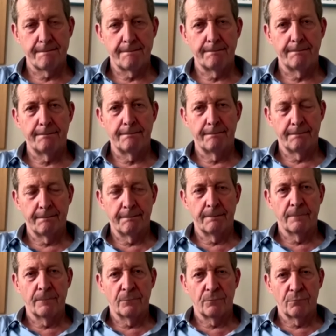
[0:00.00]

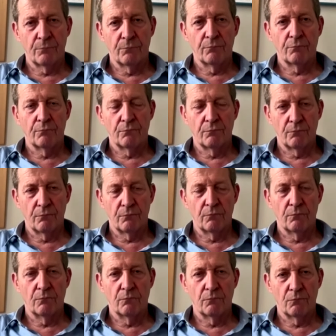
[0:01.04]

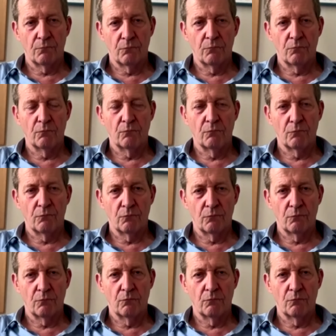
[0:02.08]

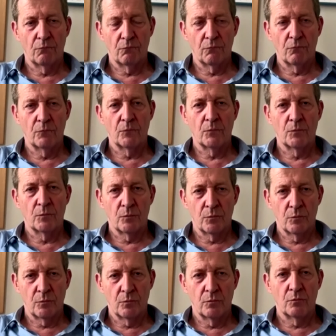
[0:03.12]

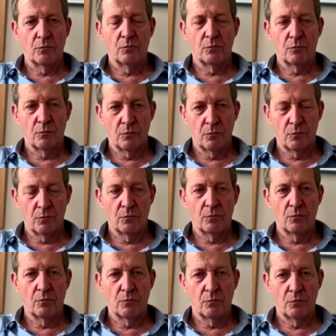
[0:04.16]

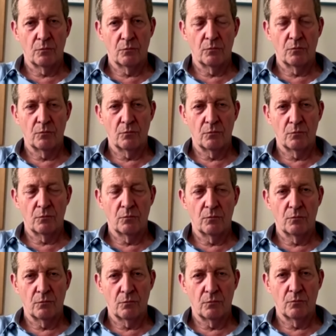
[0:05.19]

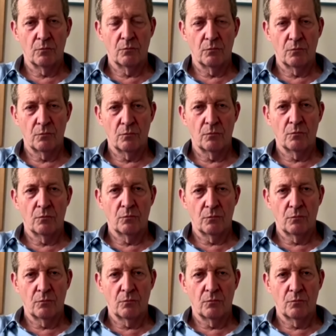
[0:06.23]

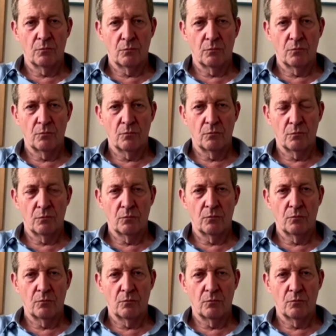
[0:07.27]
This person isn't speaking.